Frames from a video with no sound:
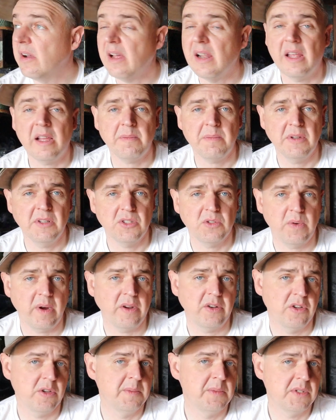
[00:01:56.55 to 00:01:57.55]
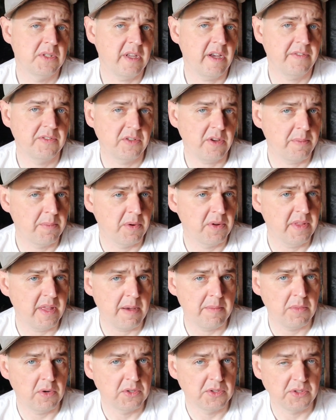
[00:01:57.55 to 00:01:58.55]
I like my square tube stuff, so I burn
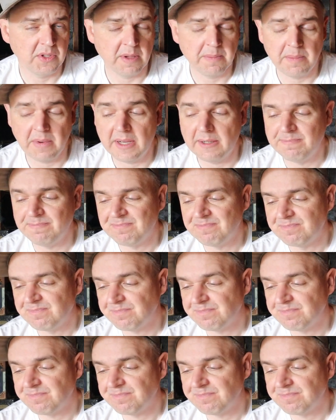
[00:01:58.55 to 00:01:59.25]
that mostly. But